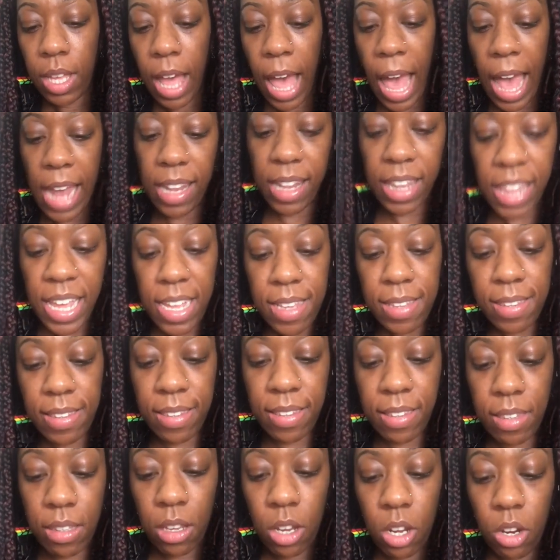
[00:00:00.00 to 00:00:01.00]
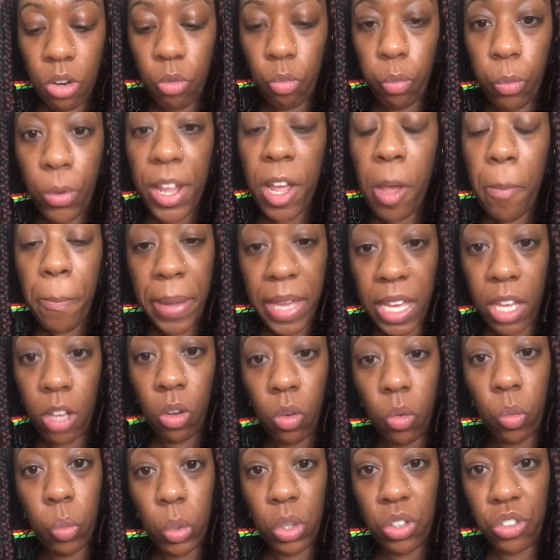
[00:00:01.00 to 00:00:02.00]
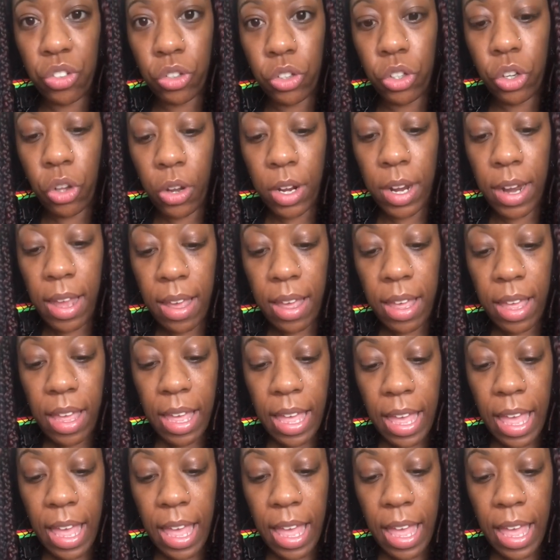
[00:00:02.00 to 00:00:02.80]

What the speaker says: And this reappeal was done